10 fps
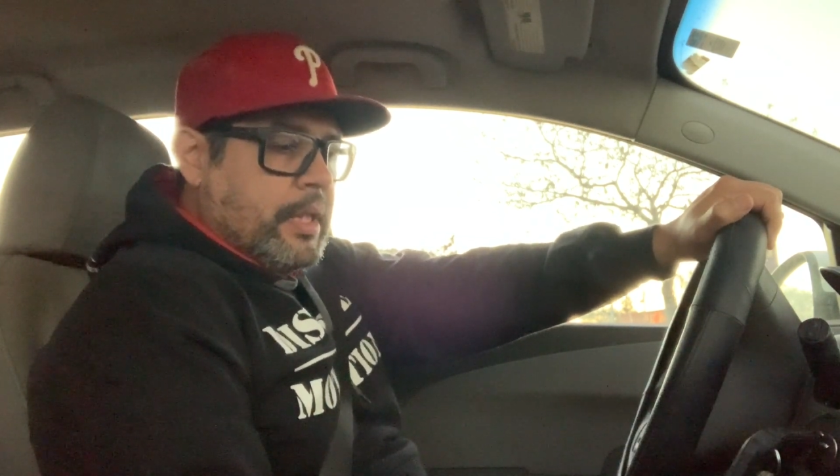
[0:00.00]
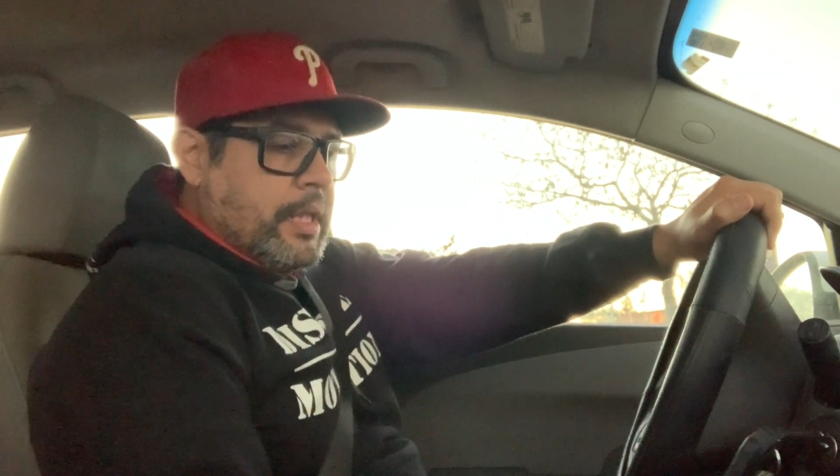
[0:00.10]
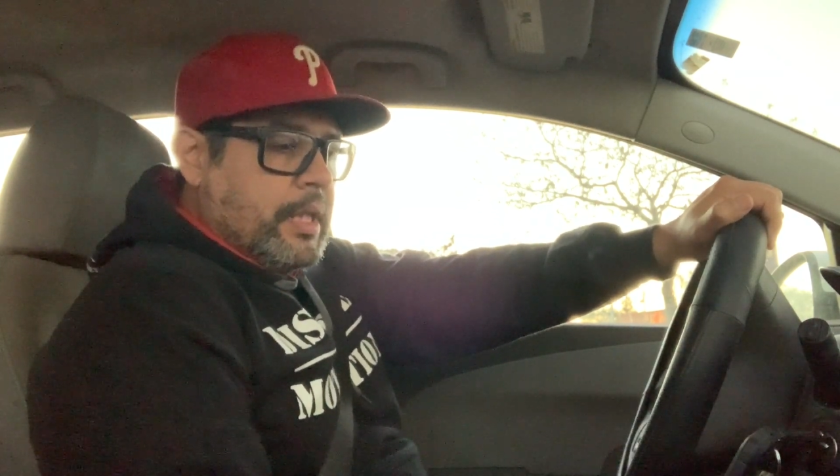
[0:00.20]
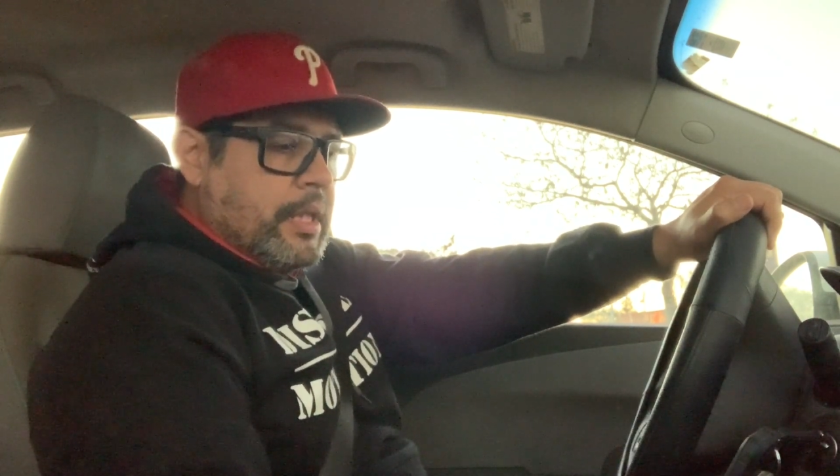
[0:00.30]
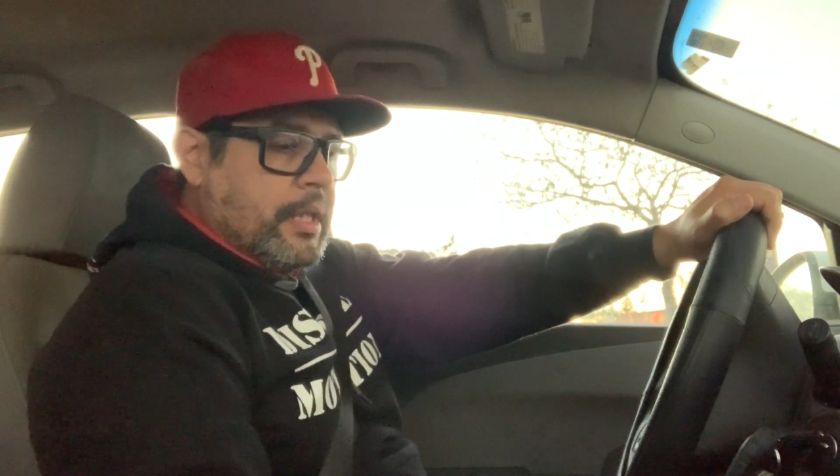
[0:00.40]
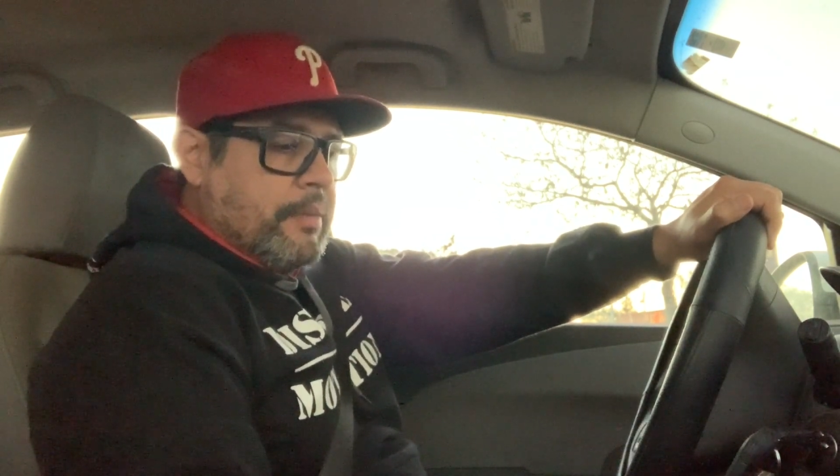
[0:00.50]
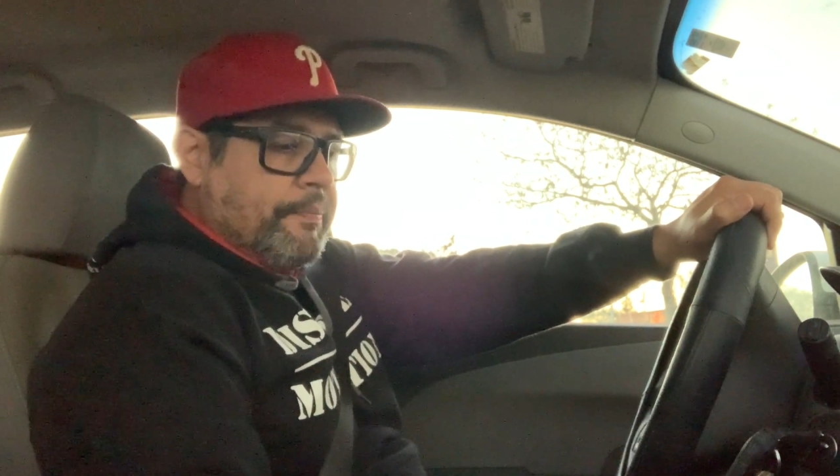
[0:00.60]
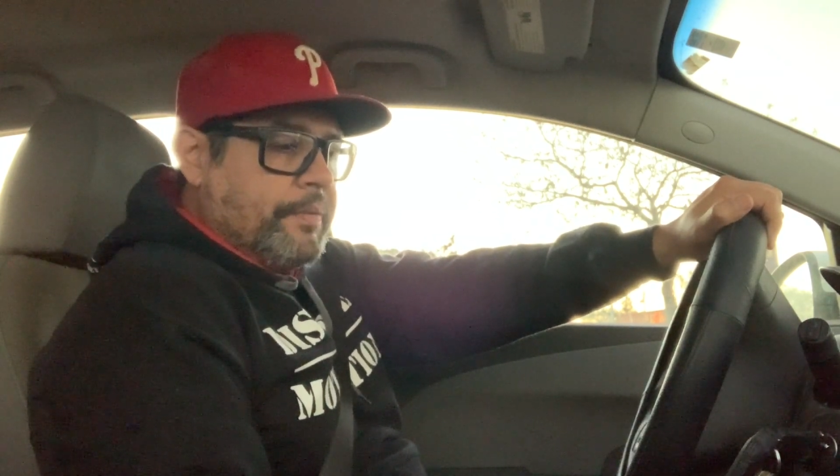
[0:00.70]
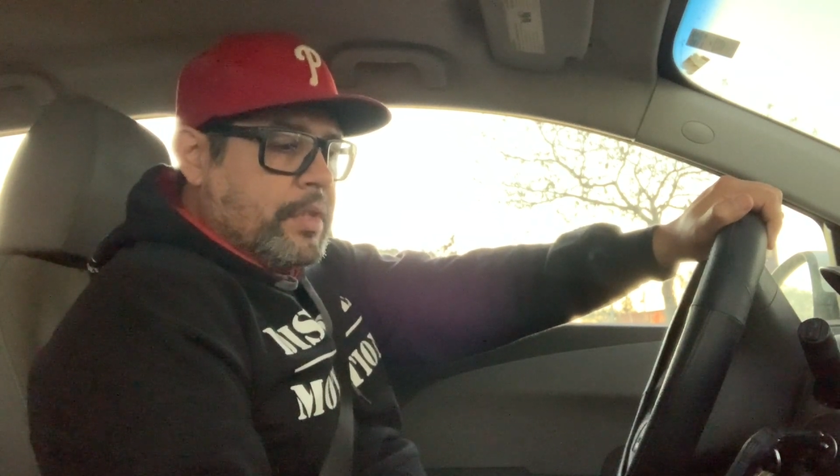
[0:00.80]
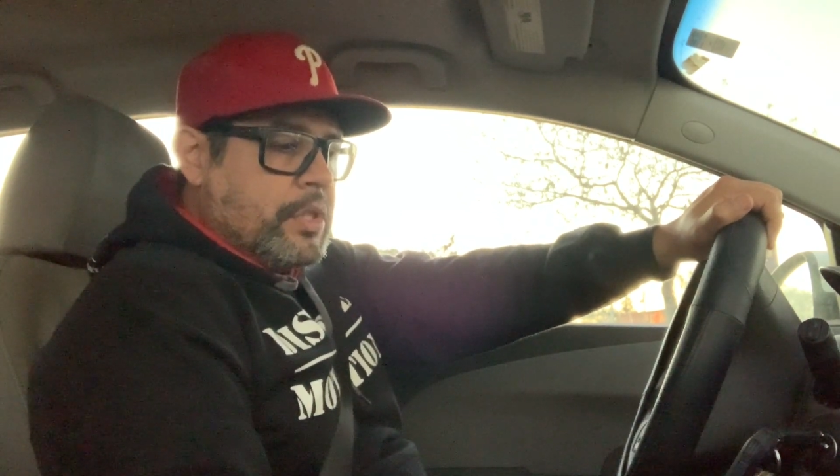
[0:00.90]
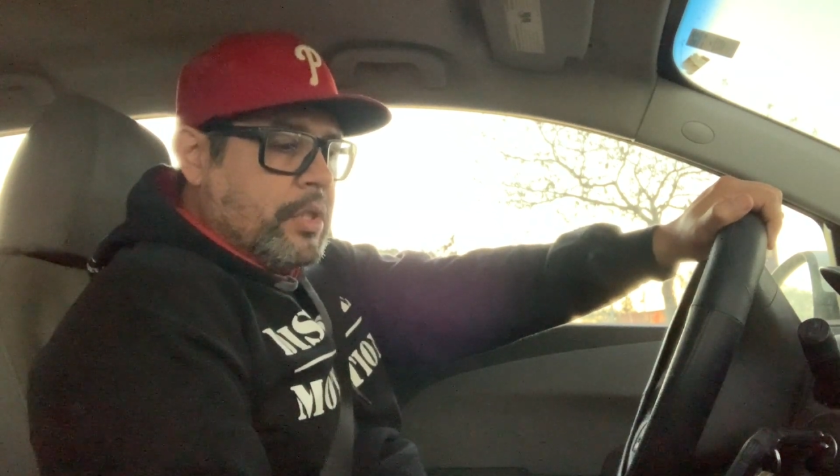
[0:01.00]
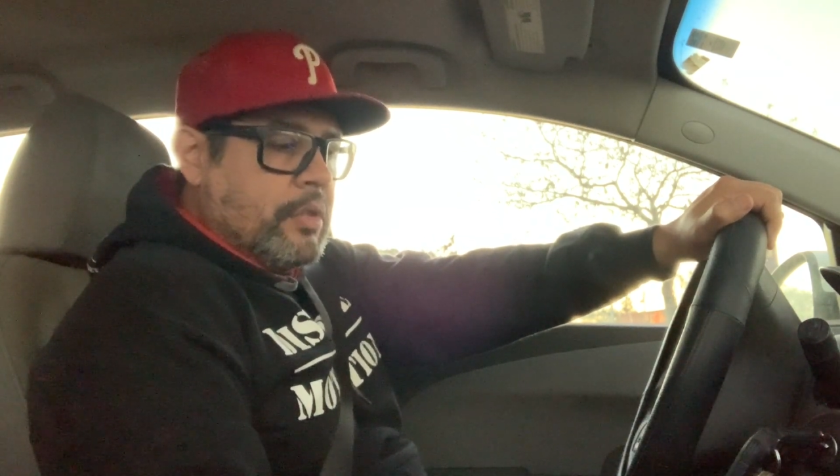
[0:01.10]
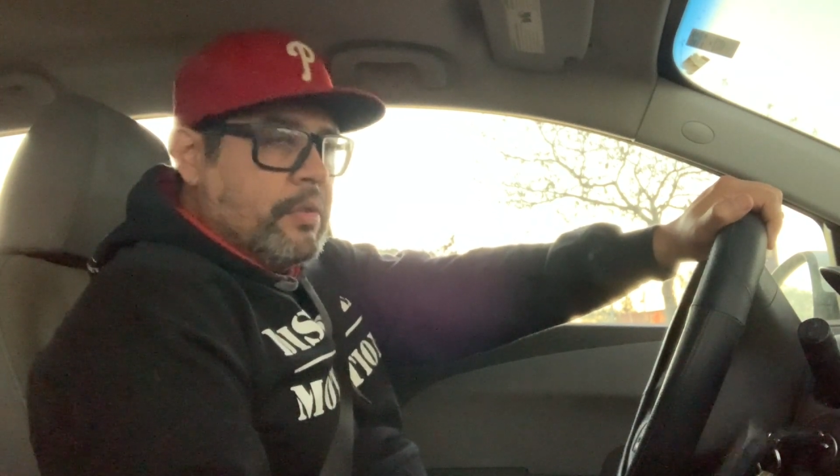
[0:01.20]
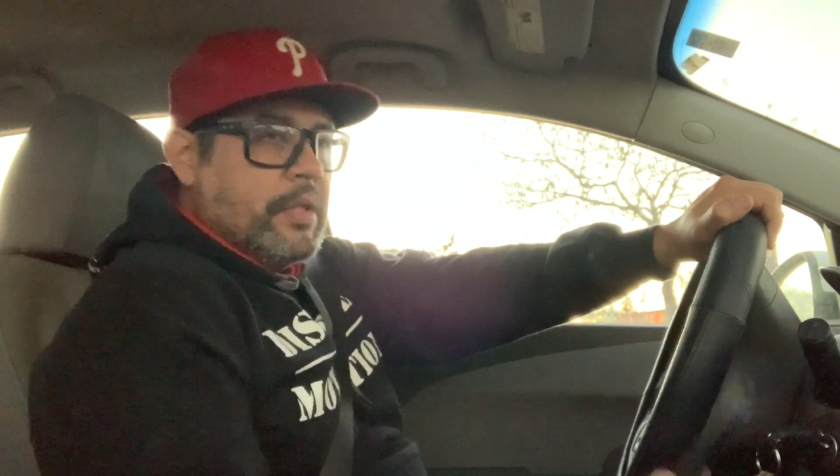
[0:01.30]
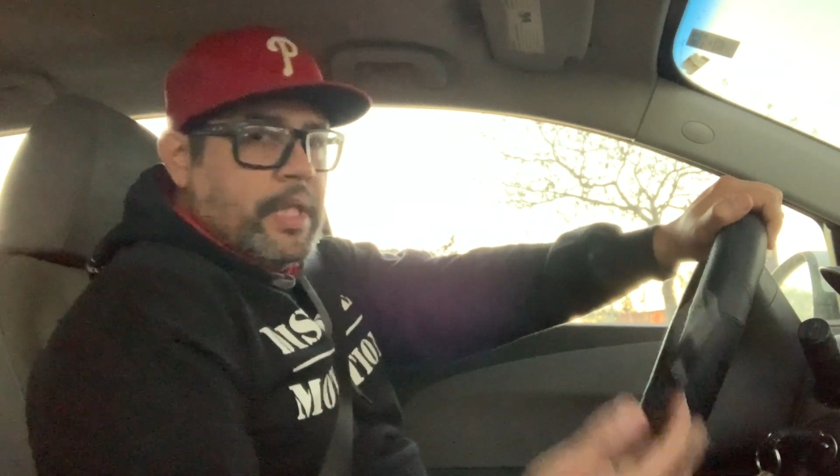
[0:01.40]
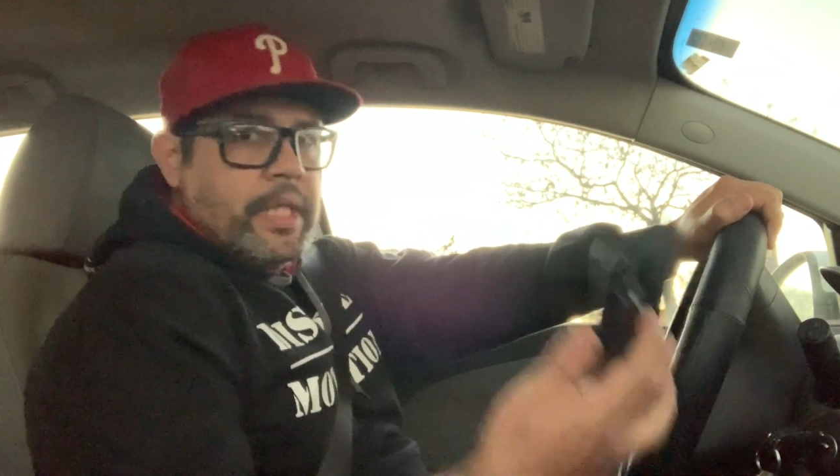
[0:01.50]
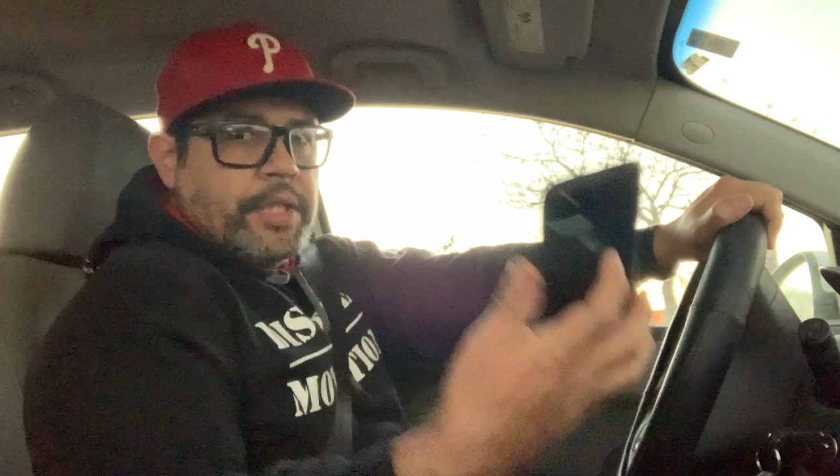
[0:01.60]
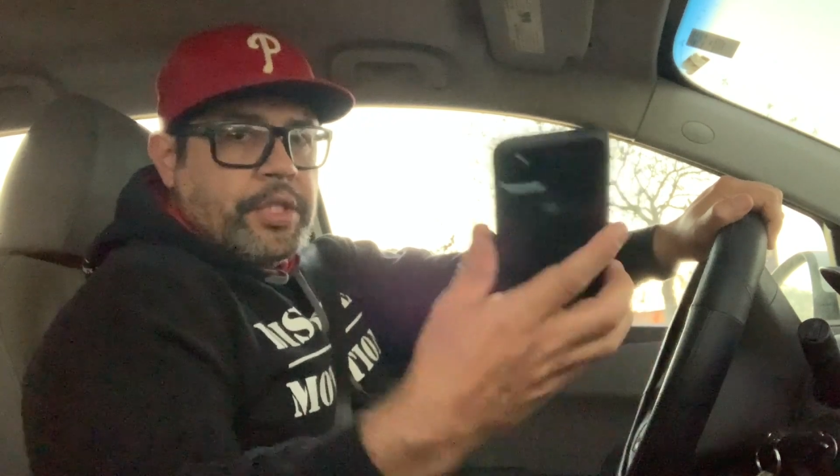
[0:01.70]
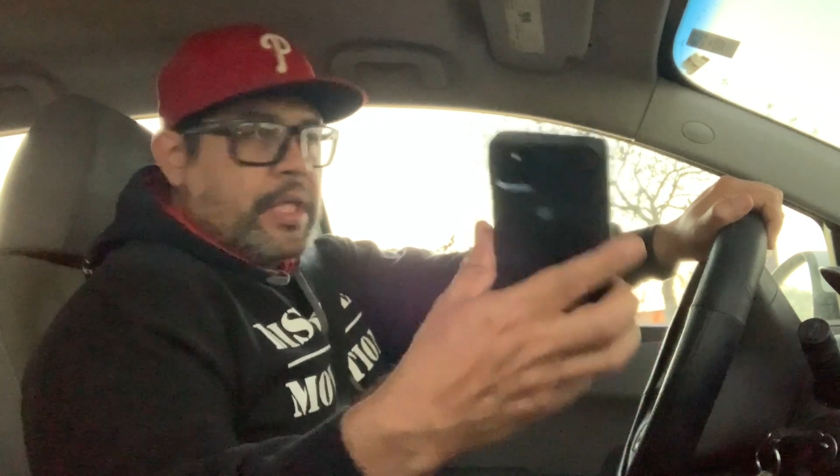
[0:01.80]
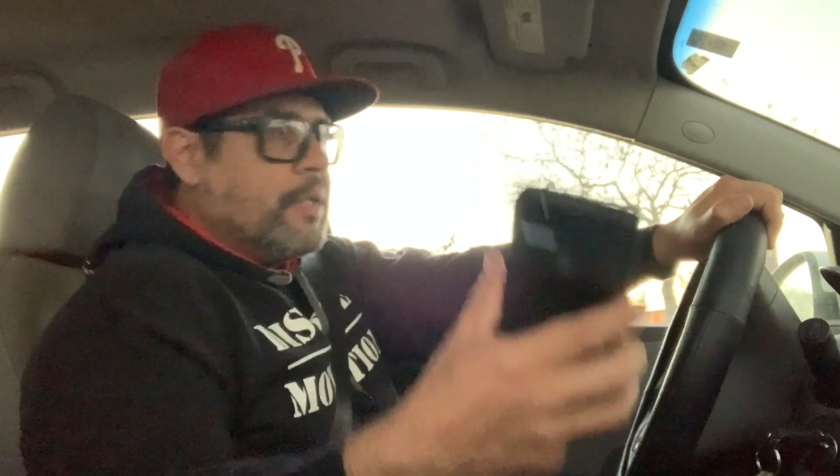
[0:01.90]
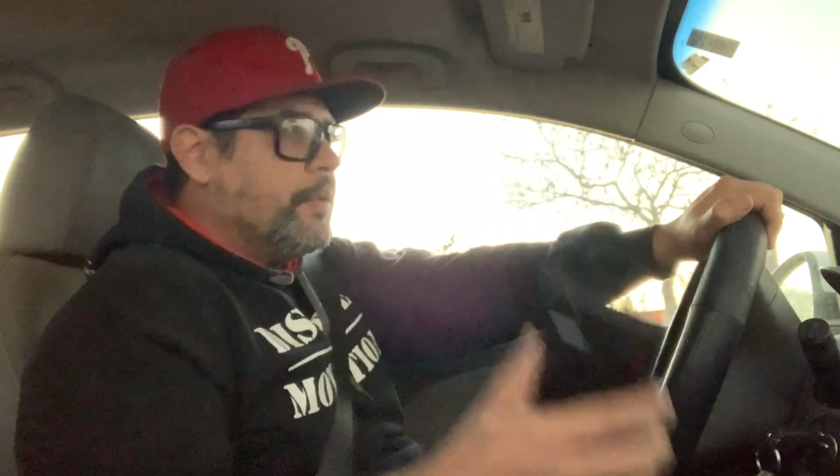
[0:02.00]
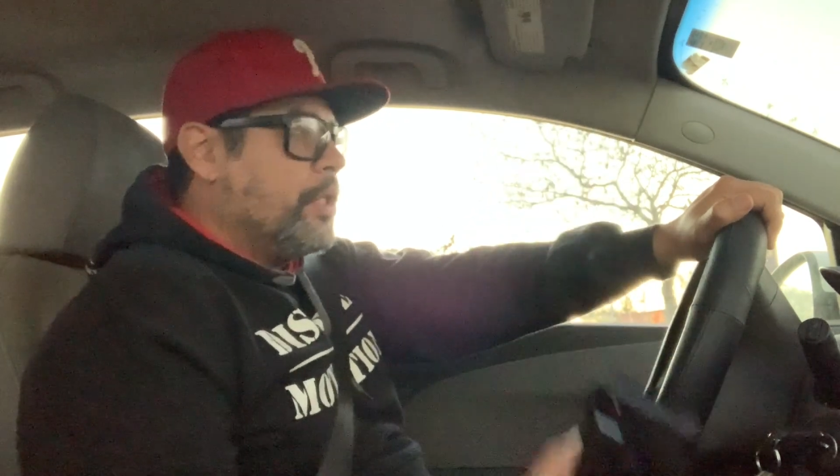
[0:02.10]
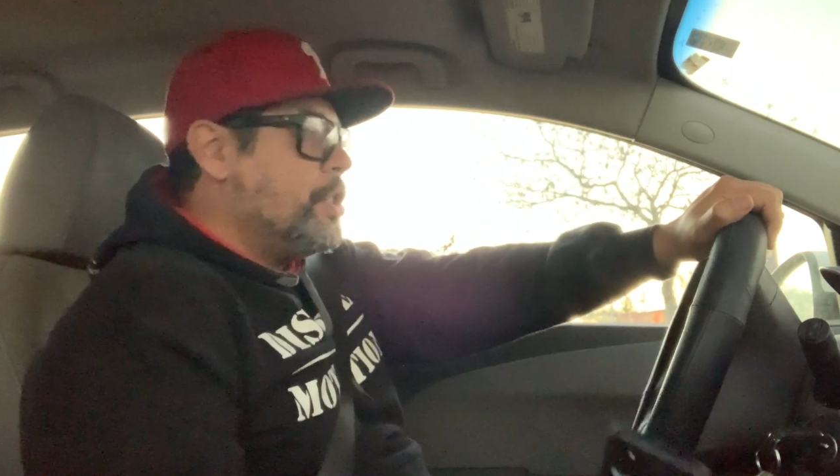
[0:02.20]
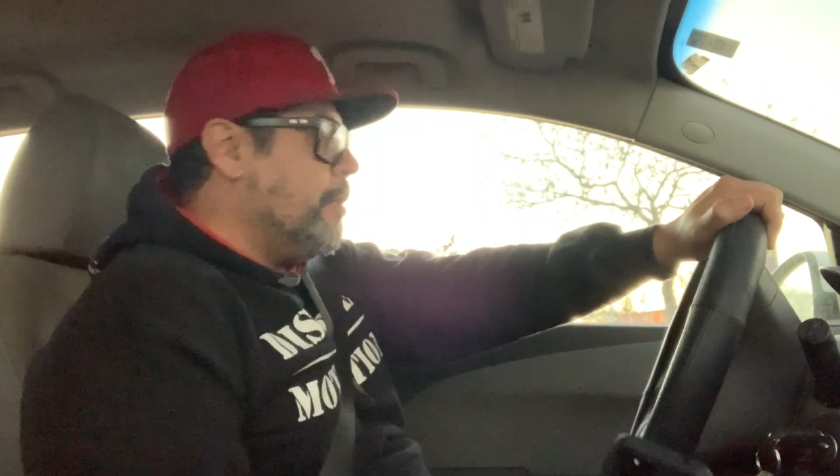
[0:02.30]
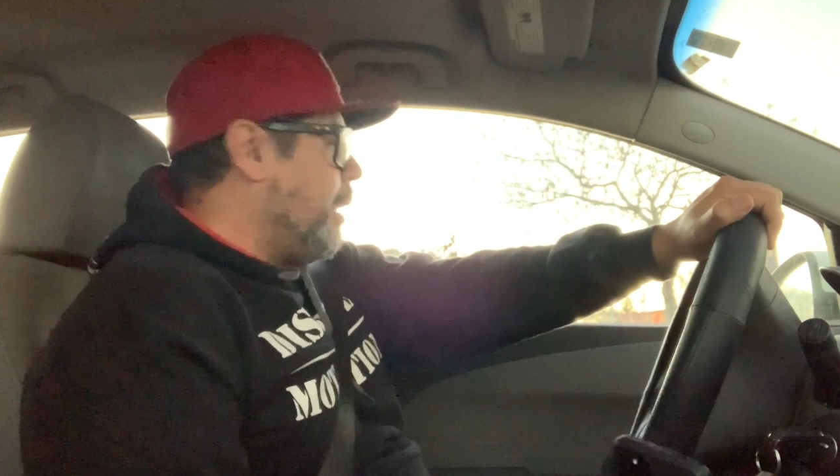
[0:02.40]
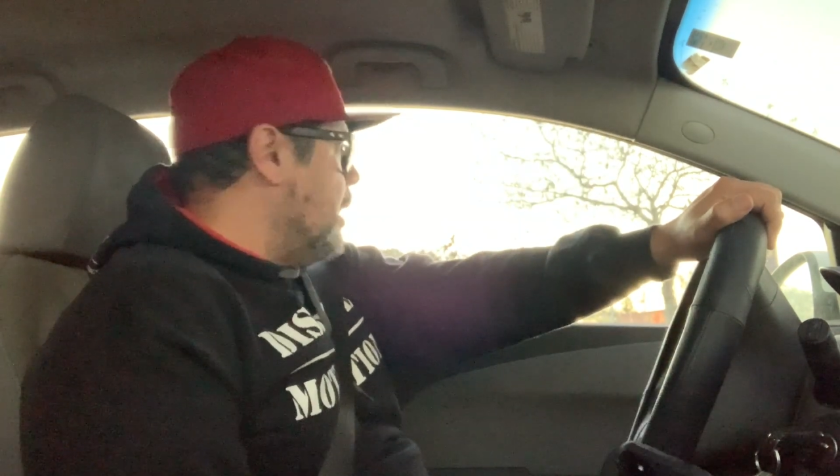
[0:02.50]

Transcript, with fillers: Um, so just got done with the gym, like